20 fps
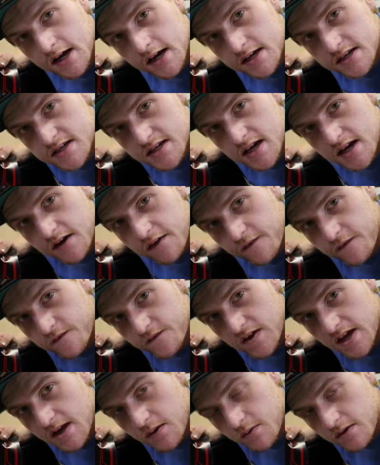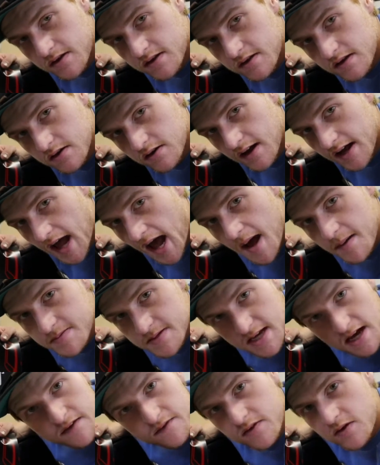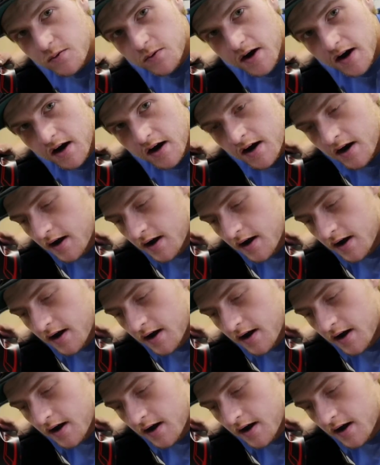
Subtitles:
to fit with little gaps everywhere.